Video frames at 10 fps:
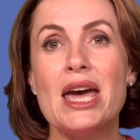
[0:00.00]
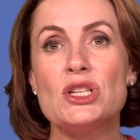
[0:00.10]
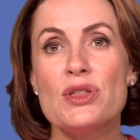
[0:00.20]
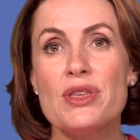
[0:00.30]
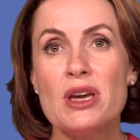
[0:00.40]

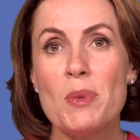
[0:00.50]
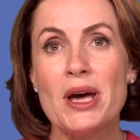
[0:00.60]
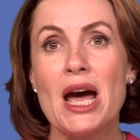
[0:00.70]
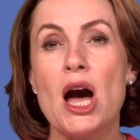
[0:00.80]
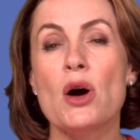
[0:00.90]
And to think
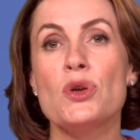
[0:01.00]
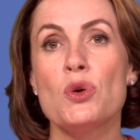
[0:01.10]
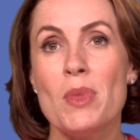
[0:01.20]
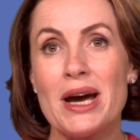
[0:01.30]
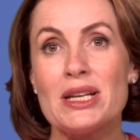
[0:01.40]
about how
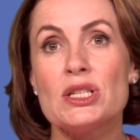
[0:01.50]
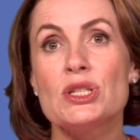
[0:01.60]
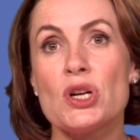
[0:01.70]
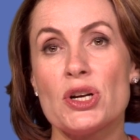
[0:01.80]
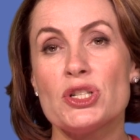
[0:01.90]
you might
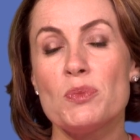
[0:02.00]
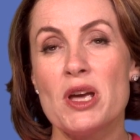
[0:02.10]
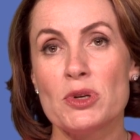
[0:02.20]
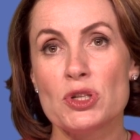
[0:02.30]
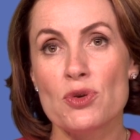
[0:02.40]
start to be
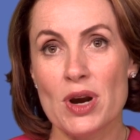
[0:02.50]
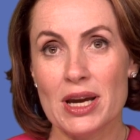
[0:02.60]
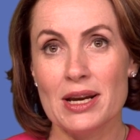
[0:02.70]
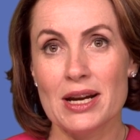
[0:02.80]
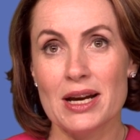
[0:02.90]
able to
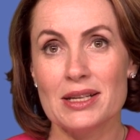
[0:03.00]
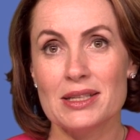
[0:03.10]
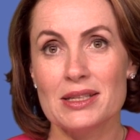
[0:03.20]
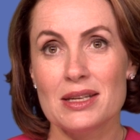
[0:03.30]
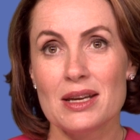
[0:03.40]

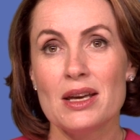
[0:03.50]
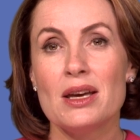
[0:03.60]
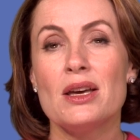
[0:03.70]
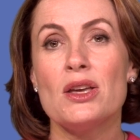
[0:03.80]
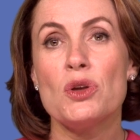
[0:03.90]
recognize
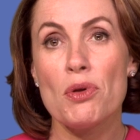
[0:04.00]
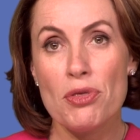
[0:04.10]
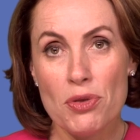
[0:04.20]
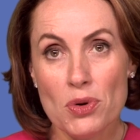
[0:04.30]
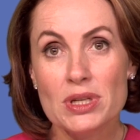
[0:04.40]
your
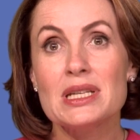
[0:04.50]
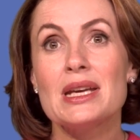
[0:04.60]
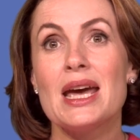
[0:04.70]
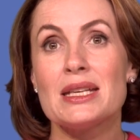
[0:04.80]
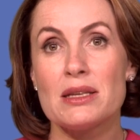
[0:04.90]
thought
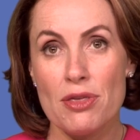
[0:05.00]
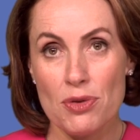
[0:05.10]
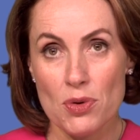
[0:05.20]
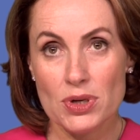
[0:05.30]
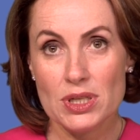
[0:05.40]
as a
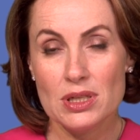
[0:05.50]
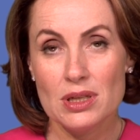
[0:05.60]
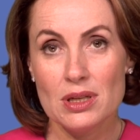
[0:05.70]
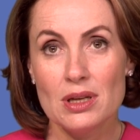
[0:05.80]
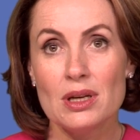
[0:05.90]
thought,
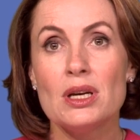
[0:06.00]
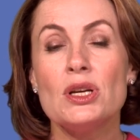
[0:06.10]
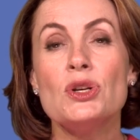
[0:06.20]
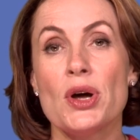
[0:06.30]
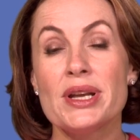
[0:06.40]

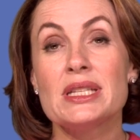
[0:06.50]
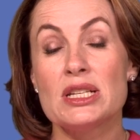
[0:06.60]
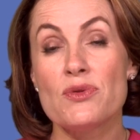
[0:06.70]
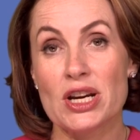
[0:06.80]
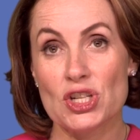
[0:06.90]
not as a
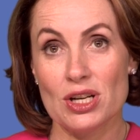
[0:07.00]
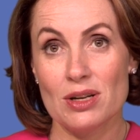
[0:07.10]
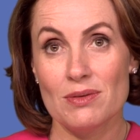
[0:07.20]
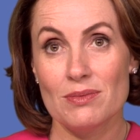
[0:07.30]
direction.